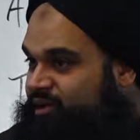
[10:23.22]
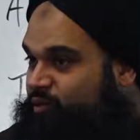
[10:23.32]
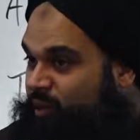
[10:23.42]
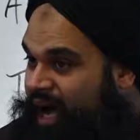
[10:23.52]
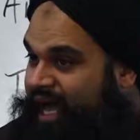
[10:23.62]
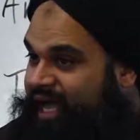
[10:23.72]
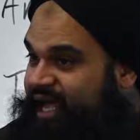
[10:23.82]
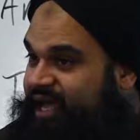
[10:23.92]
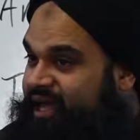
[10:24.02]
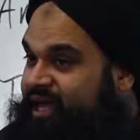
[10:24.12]

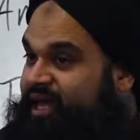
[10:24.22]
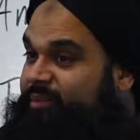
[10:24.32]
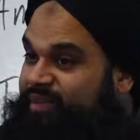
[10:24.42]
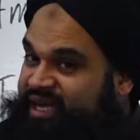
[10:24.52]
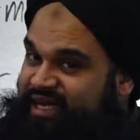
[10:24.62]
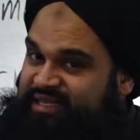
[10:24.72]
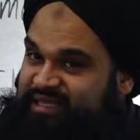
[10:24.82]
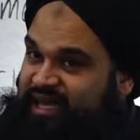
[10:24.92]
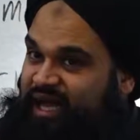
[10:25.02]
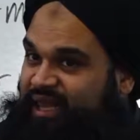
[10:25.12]
Why? Because
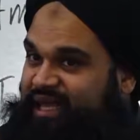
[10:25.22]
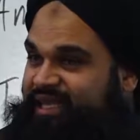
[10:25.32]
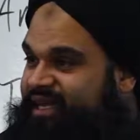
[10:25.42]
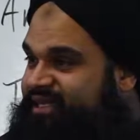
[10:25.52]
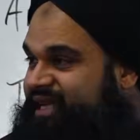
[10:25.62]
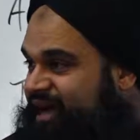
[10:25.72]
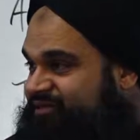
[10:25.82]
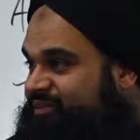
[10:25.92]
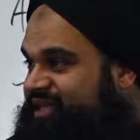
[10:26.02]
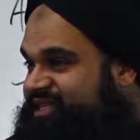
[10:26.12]
Allah Ta'ala doesn't have
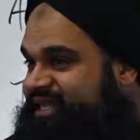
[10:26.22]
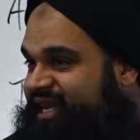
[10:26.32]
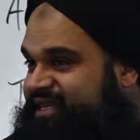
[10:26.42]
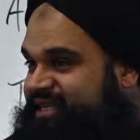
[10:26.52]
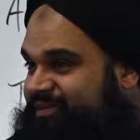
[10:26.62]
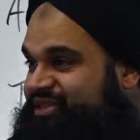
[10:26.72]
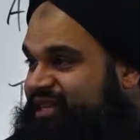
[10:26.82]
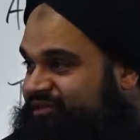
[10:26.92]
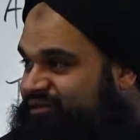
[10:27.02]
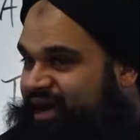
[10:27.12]
to mention that exception.
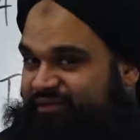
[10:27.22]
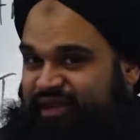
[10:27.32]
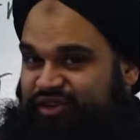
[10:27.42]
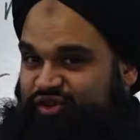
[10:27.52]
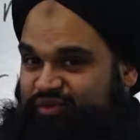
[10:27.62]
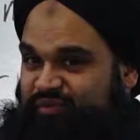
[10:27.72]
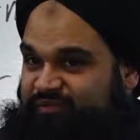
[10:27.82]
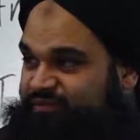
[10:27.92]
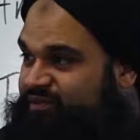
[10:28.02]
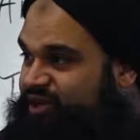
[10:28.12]
If you have
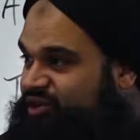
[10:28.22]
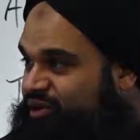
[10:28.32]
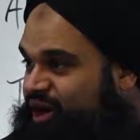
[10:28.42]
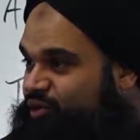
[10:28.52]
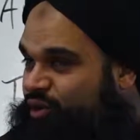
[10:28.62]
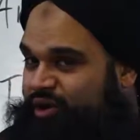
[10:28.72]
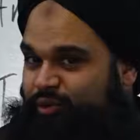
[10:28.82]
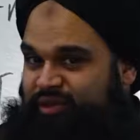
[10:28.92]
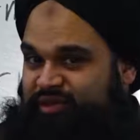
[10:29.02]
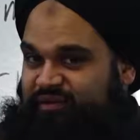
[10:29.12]
a quarter
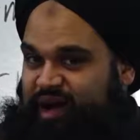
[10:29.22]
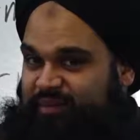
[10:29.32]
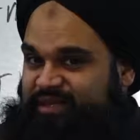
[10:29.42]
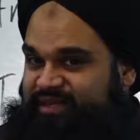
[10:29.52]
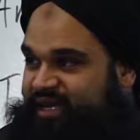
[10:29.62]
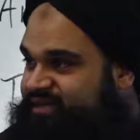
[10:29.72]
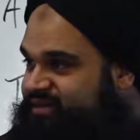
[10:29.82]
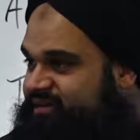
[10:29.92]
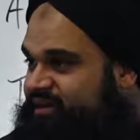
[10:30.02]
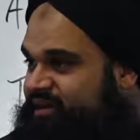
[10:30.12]
worth of common
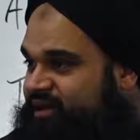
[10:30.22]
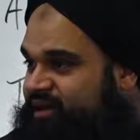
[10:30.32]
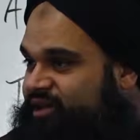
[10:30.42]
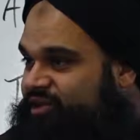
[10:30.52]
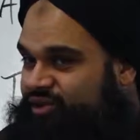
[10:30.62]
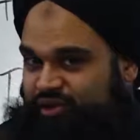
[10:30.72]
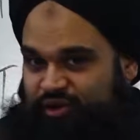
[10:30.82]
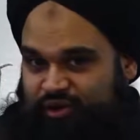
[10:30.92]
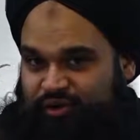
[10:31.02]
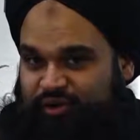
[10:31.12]
sense,
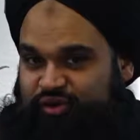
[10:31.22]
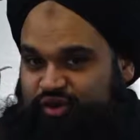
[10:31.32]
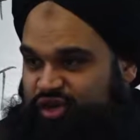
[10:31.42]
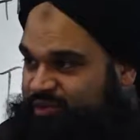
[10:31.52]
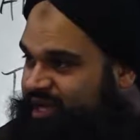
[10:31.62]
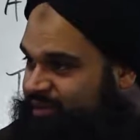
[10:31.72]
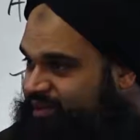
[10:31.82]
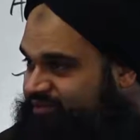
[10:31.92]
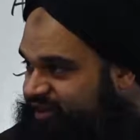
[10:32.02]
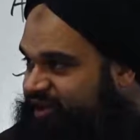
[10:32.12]
you should be able
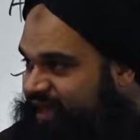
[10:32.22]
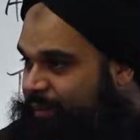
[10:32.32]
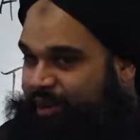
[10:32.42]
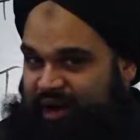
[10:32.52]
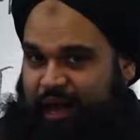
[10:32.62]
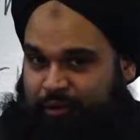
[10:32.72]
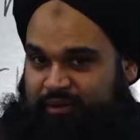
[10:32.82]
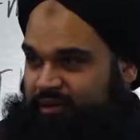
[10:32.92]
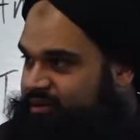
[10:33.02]
to figure that part out.